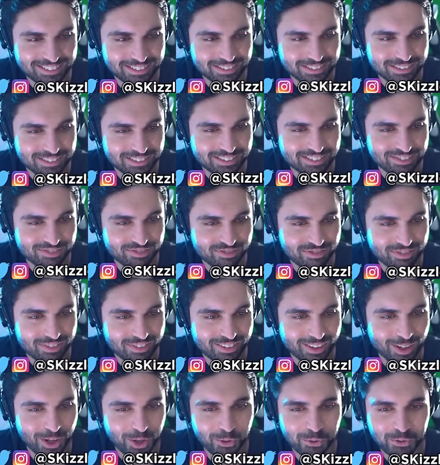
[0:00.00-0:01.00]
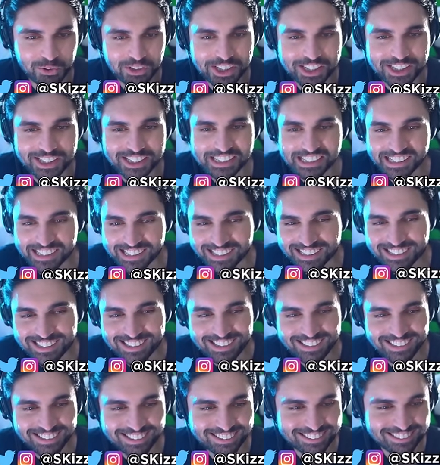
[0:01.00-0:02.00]
Lands. Oh, she. As you're
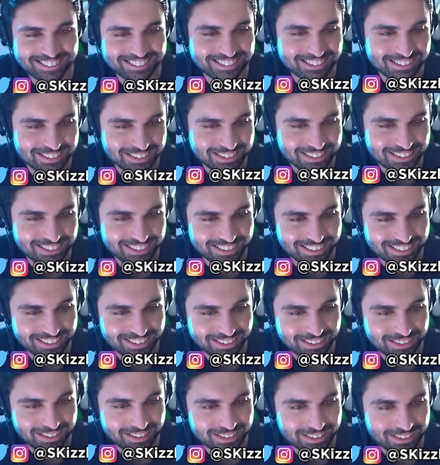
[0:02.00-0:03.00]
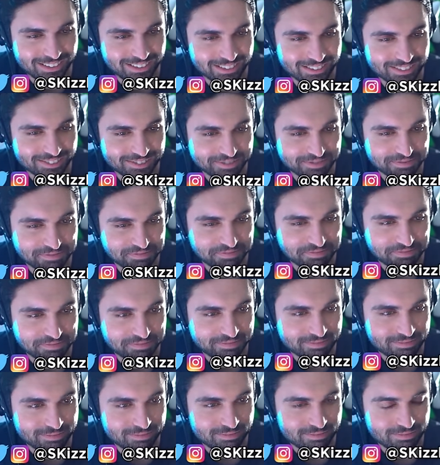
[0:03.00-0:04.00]
exploring, you come across the bodies of
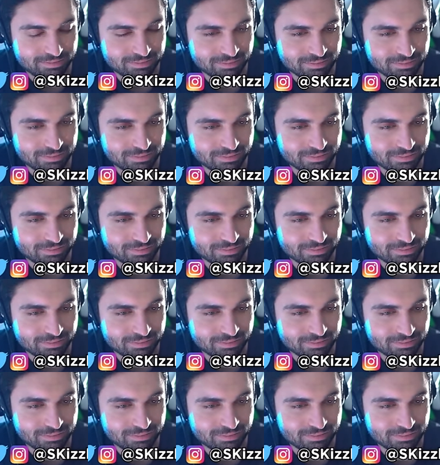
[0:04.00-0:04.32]
these fallen